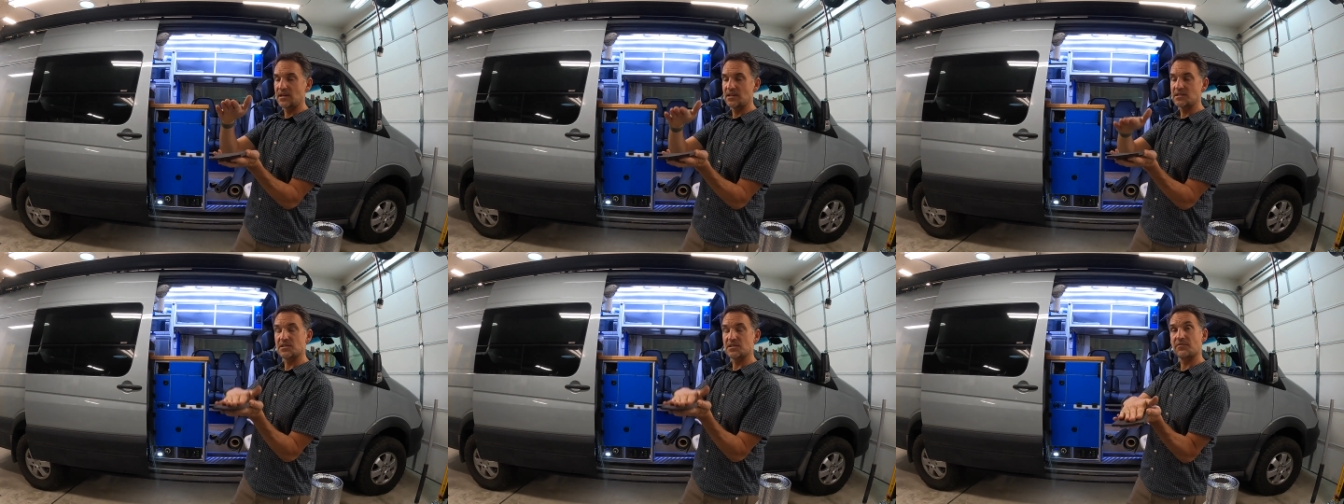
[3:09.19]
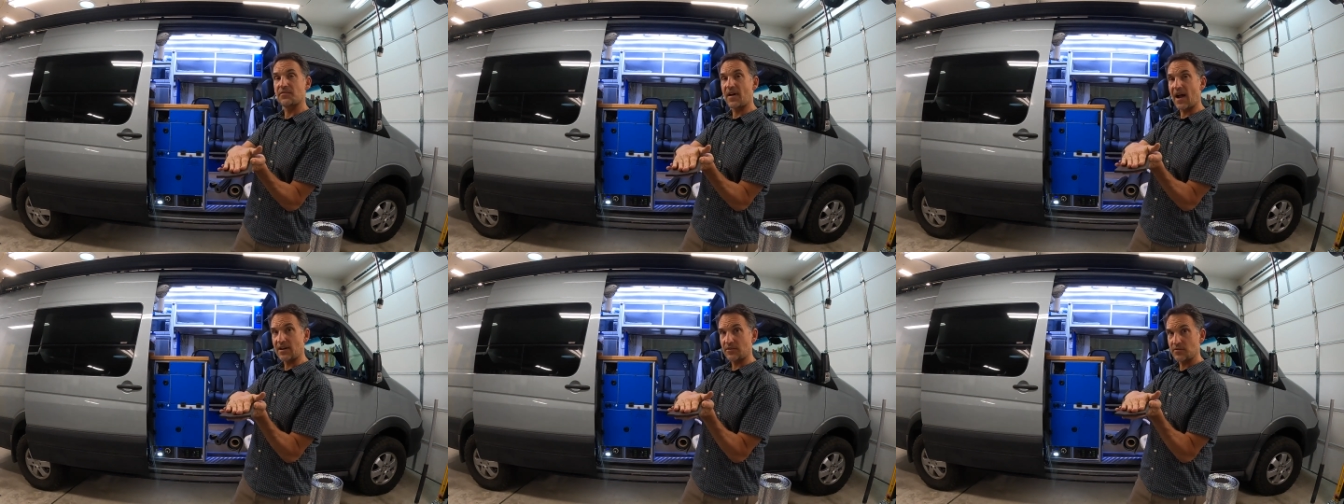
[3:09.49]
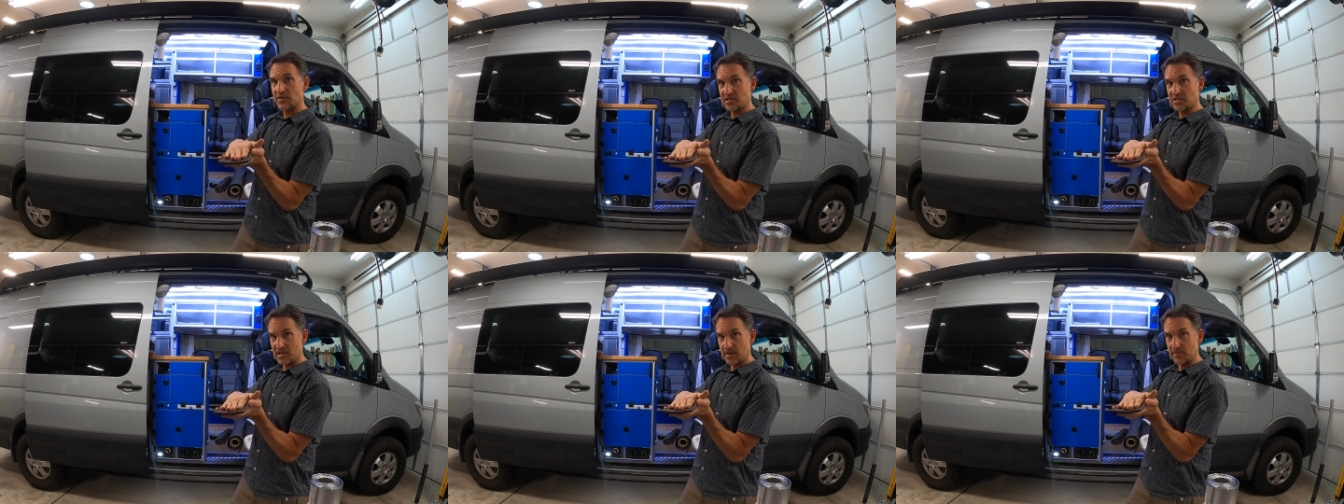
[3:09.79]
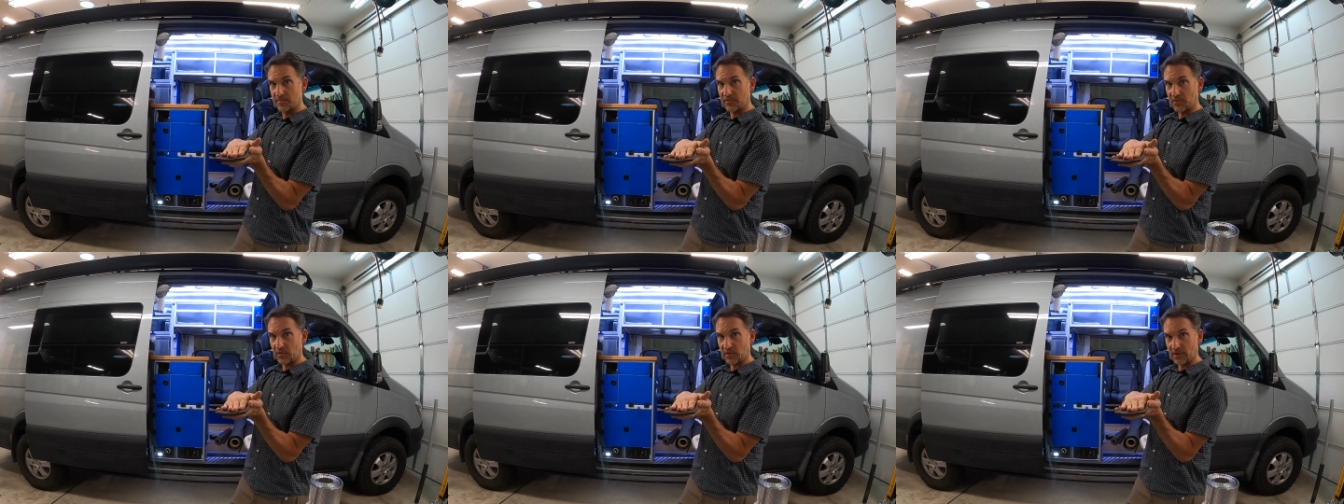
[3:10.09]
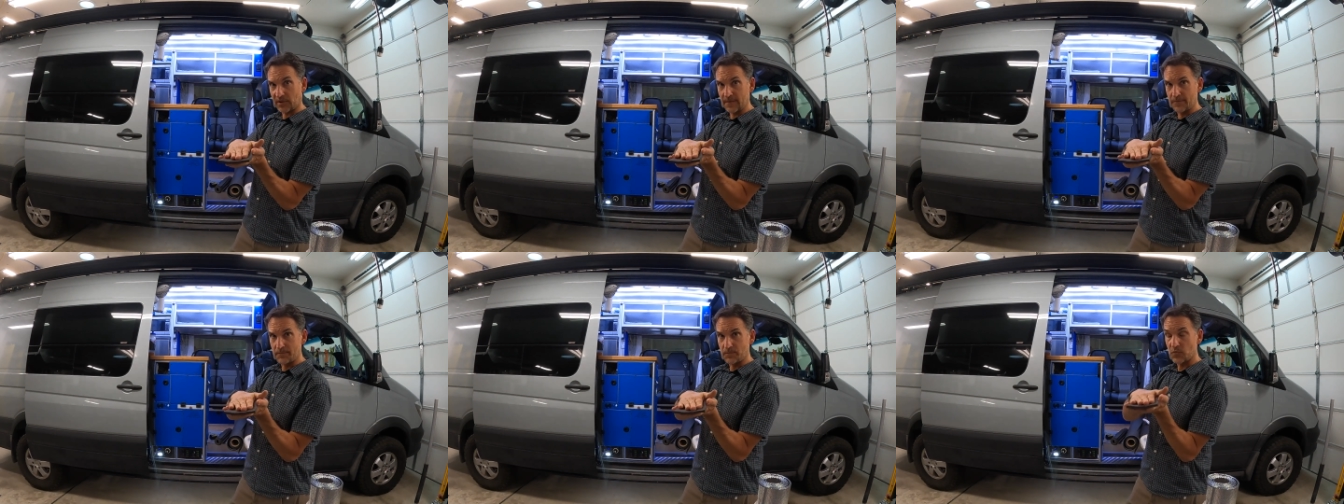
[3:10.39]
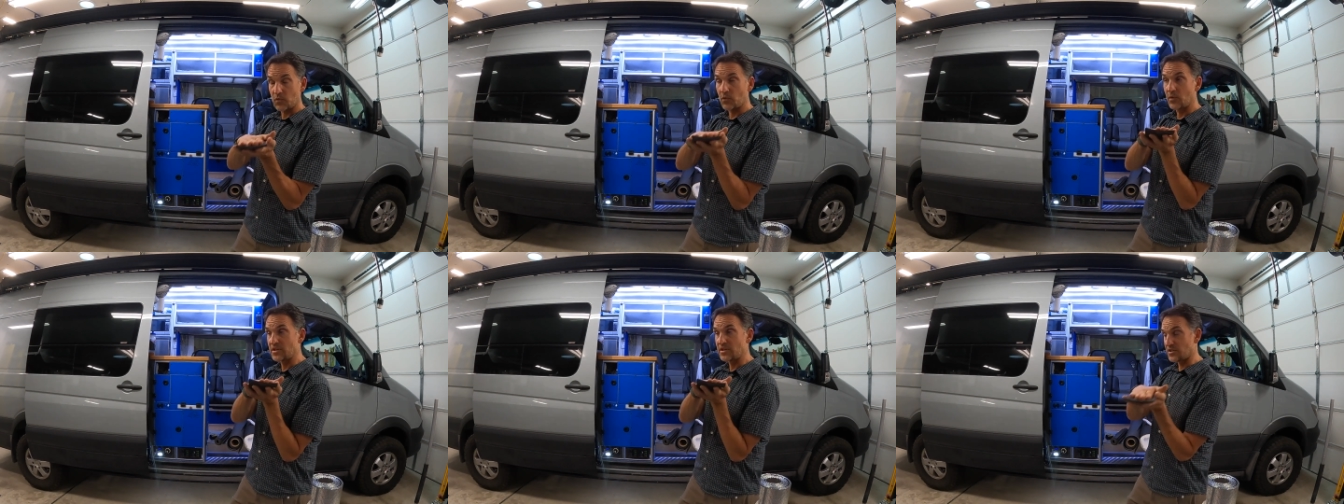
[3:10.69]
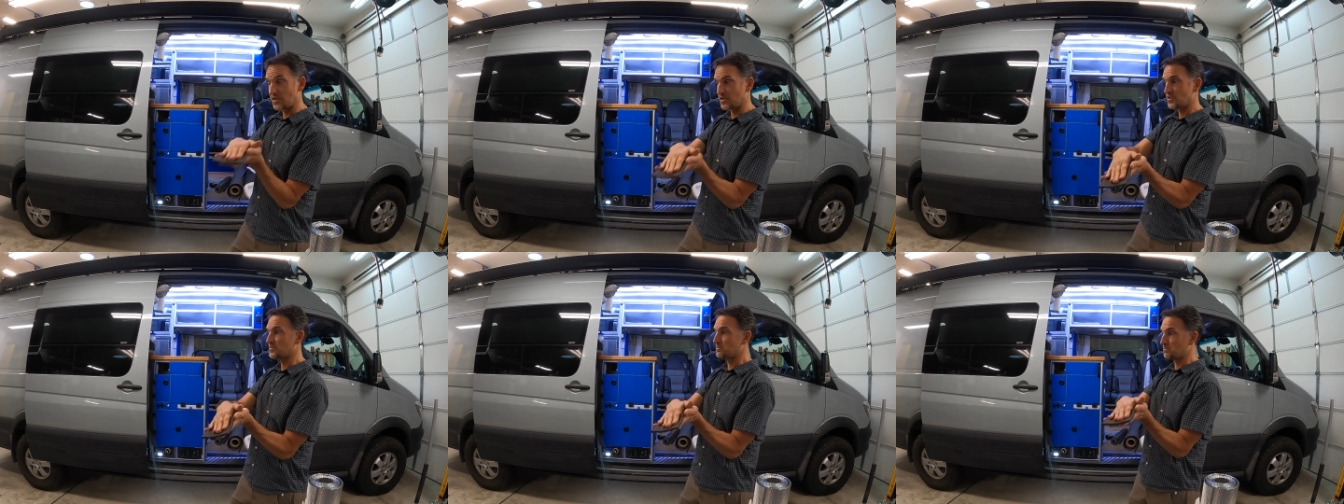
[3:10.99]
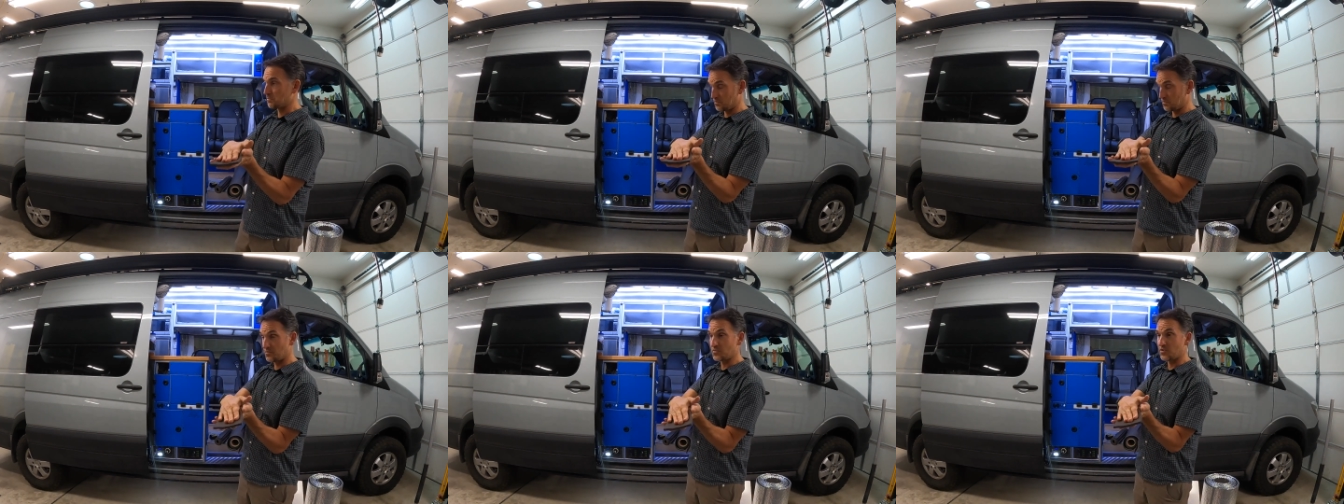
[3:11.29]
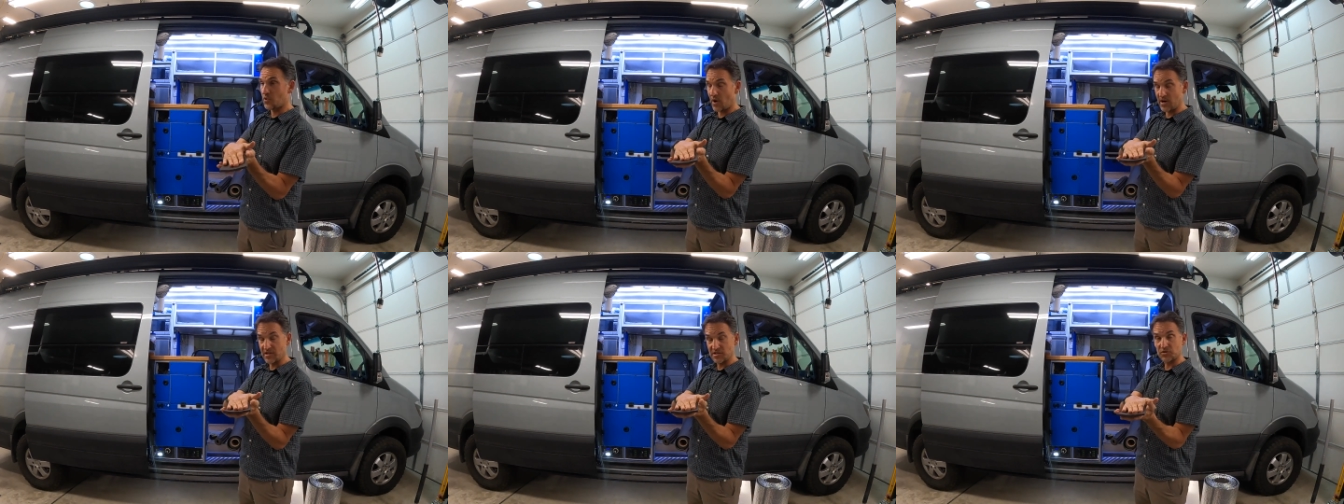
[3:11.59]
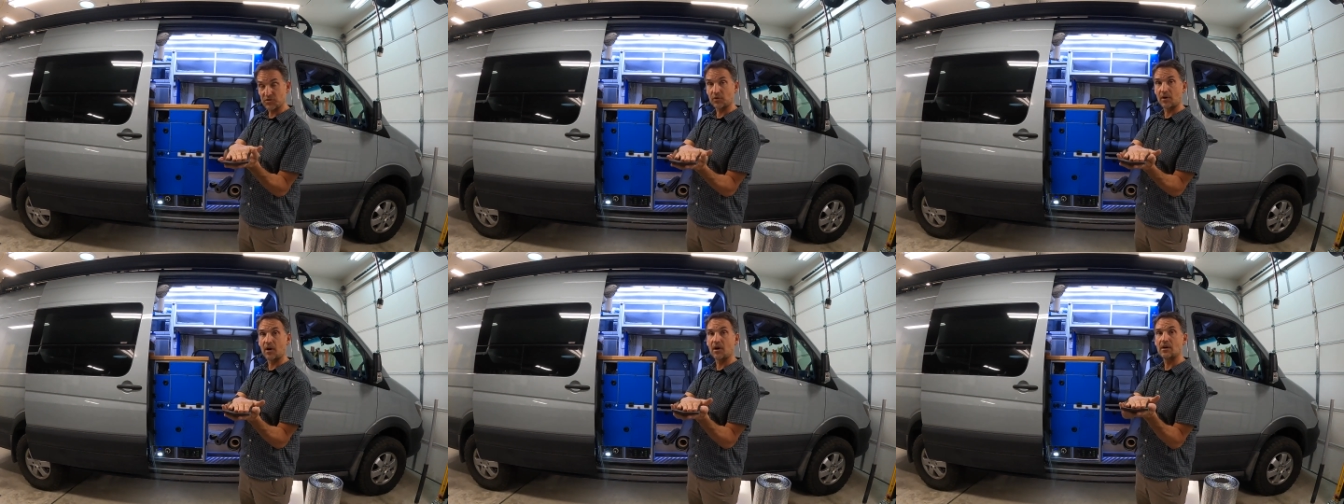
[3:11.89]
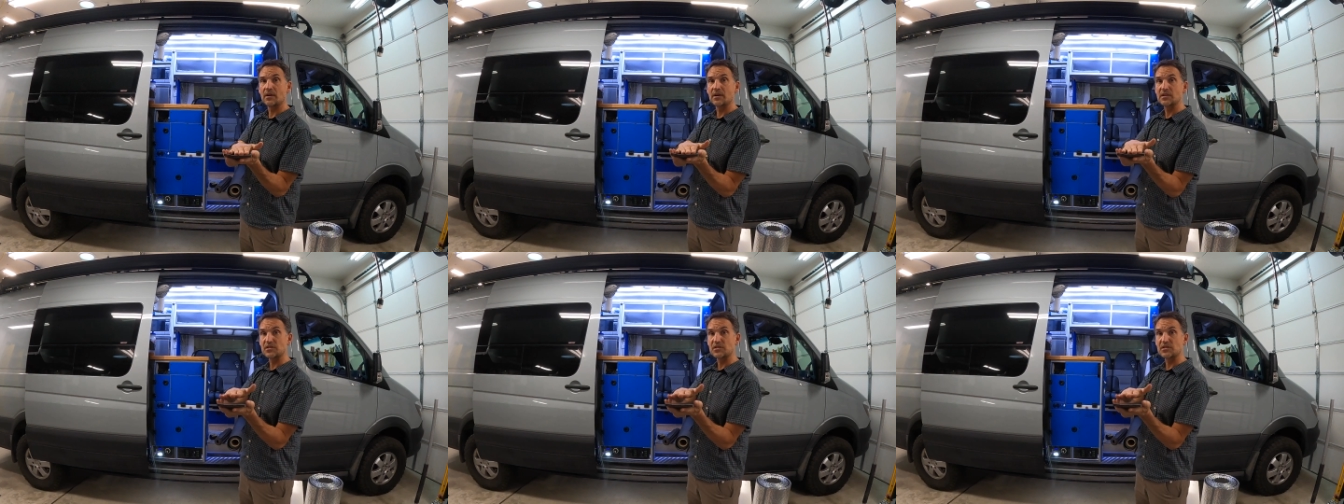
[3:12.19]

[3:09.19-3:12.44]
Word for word: is the factory subfloor, which is quite strong.